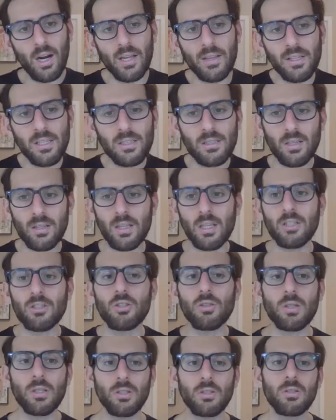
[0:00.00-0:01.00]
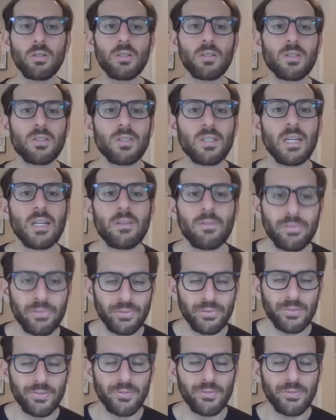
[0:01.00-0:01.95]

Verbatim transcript: And these are things you can do yourself.